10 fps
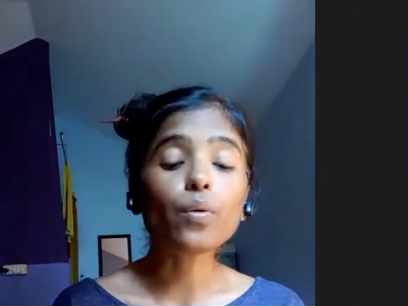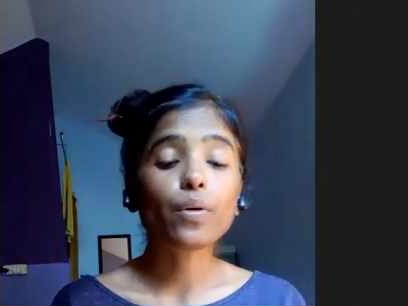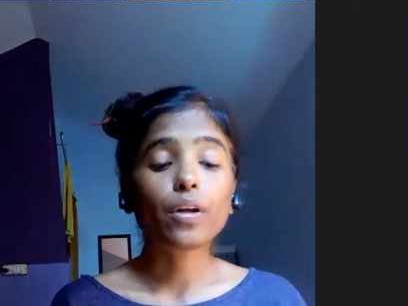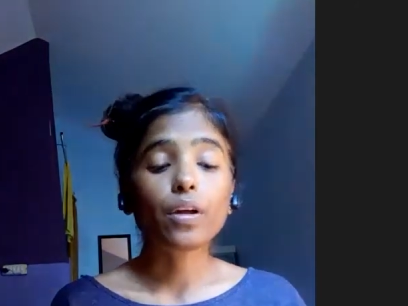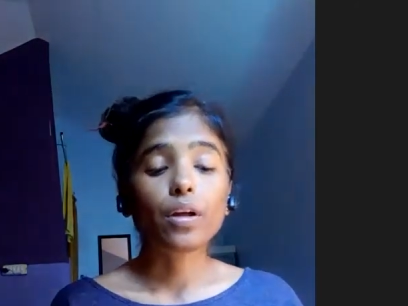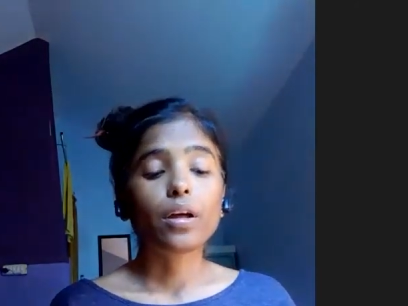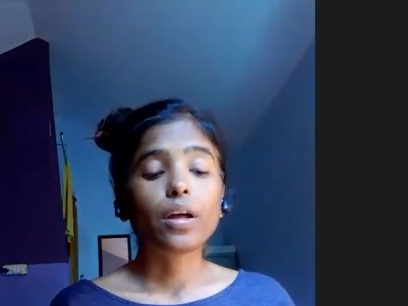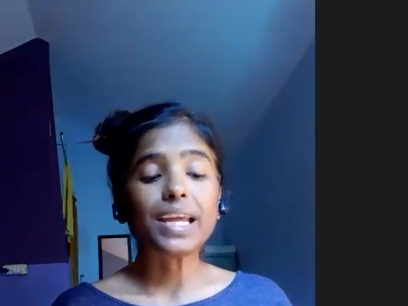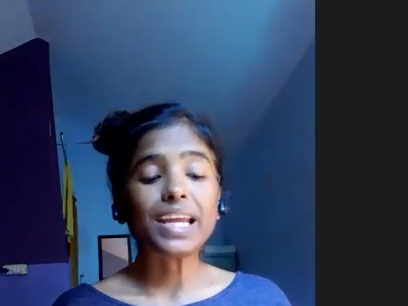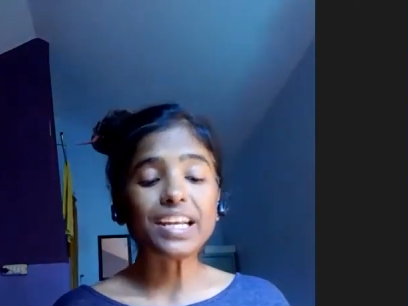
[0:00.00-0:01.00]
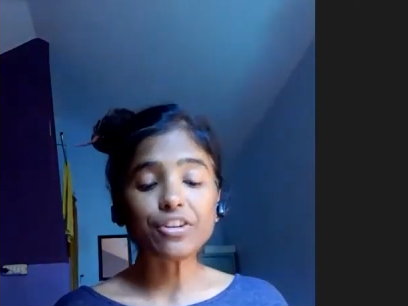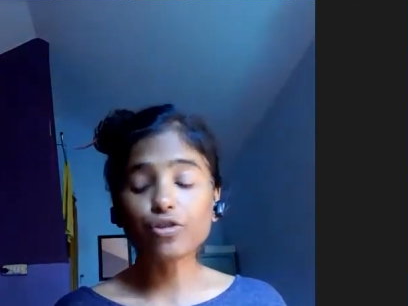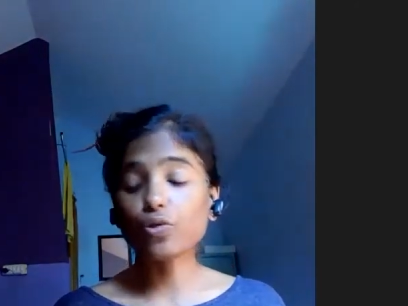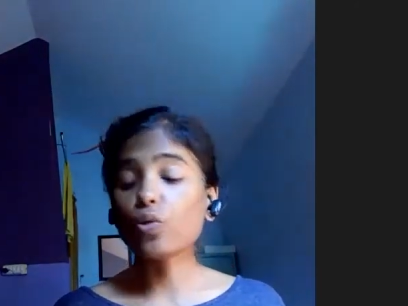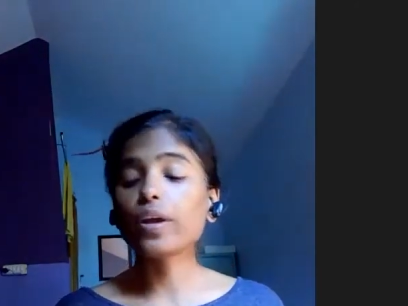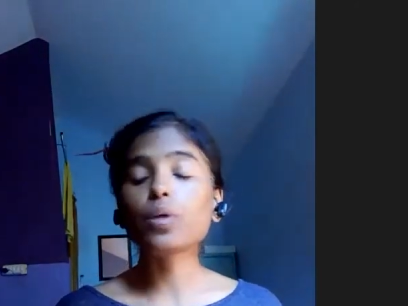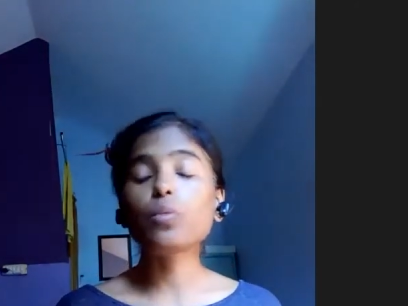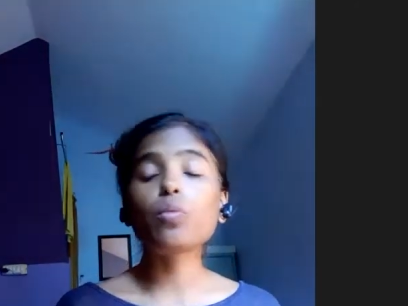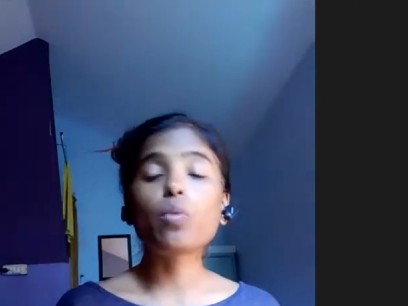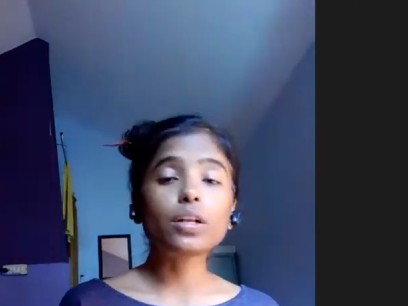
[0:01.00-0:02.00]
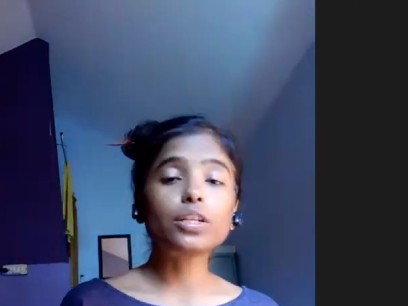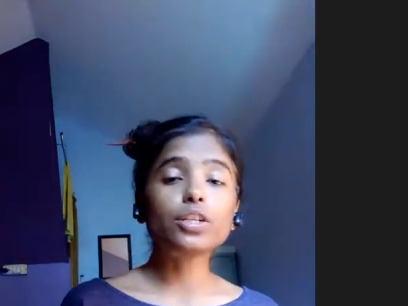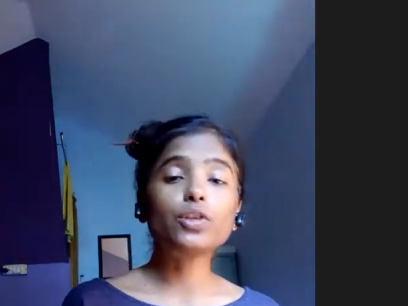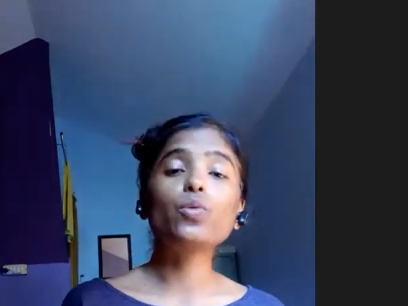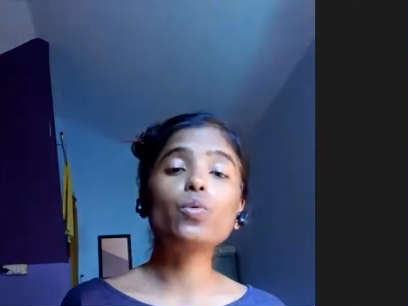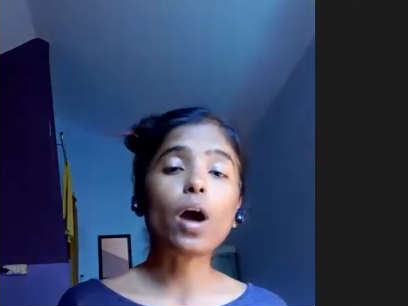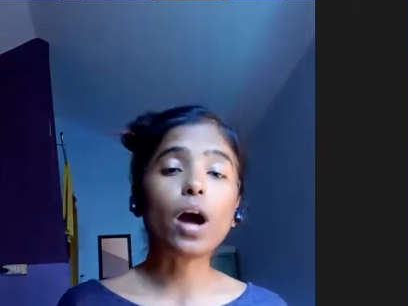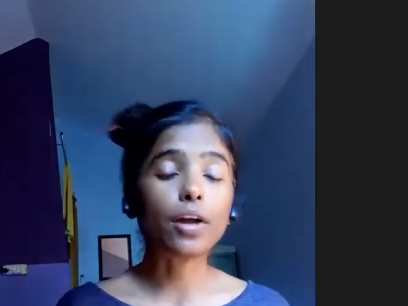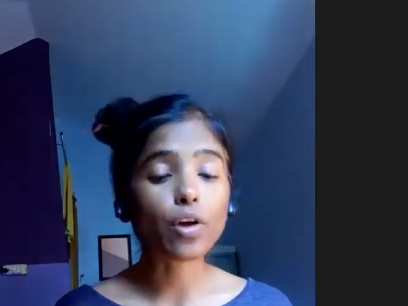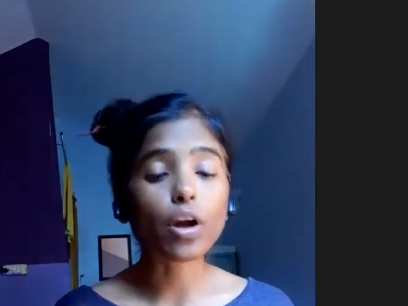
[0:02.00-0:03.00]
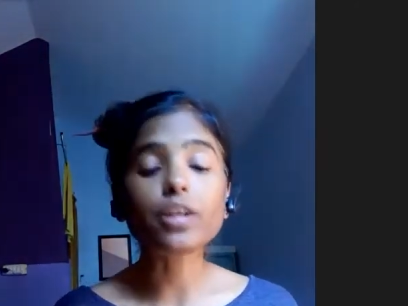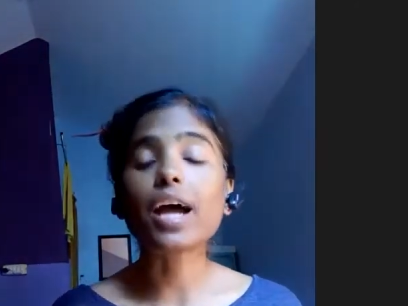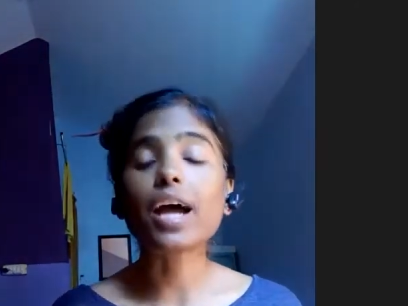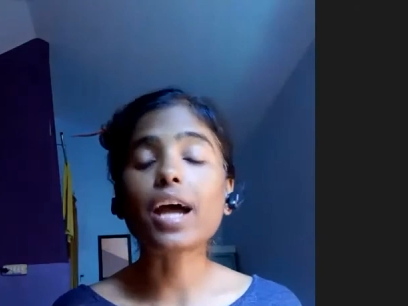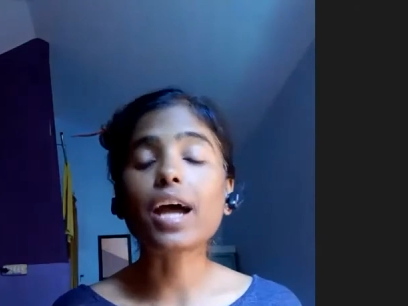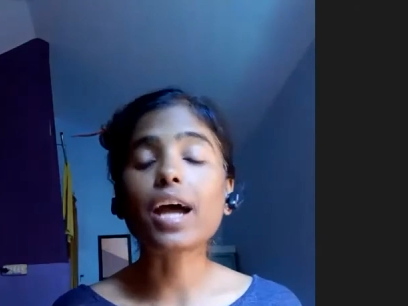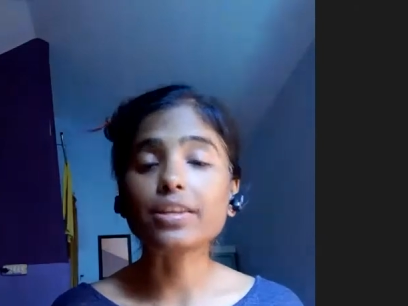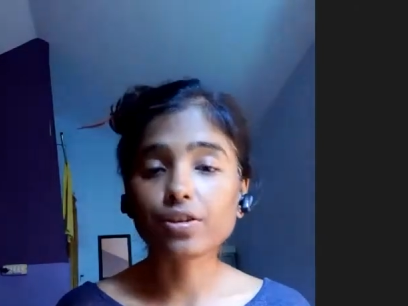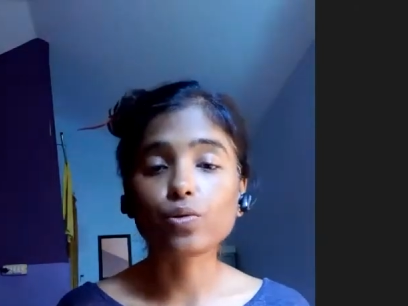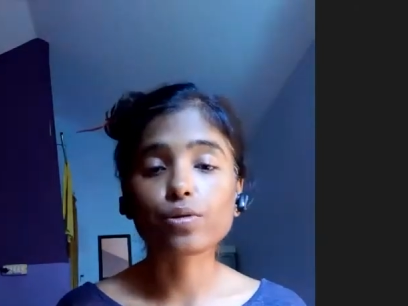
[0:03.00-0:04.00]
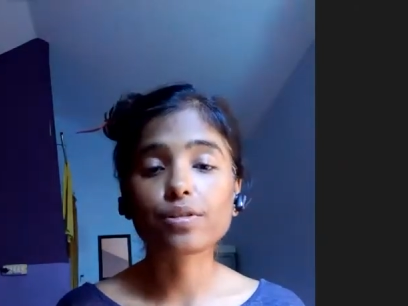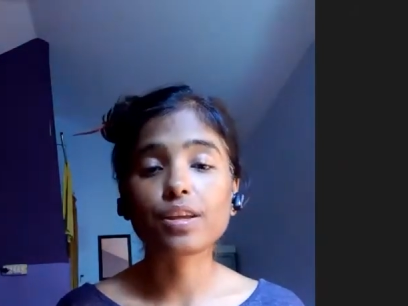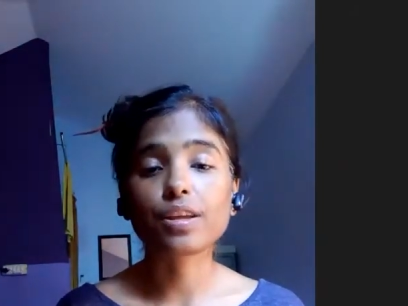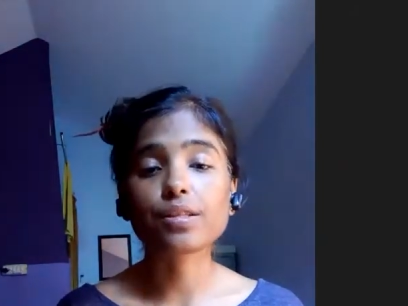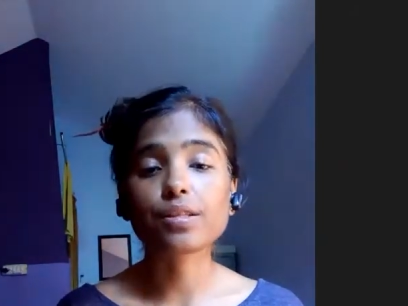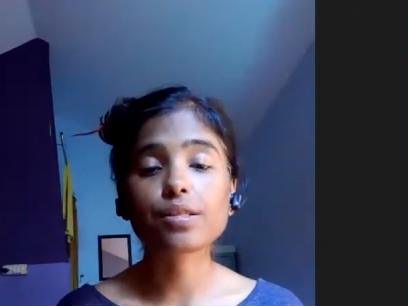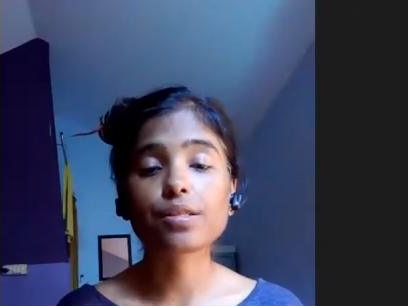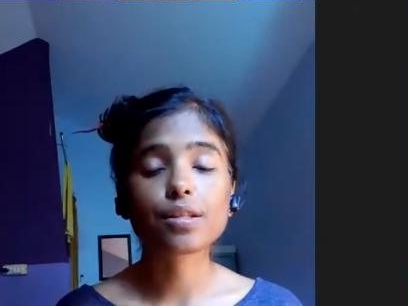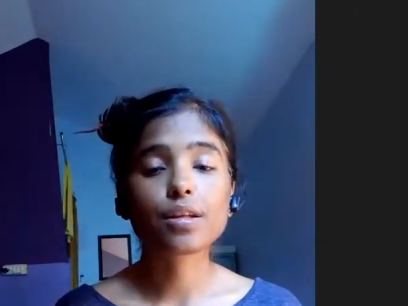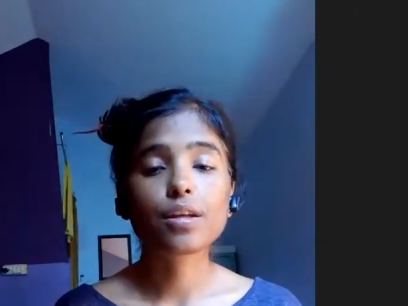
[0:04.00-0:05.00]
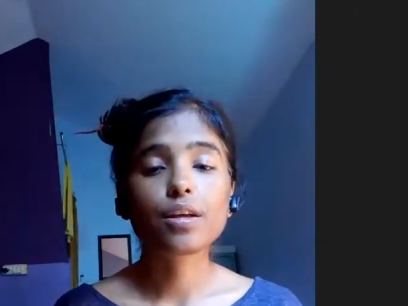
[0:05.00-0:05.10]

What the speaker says: So it's showing what you are not digesting those things.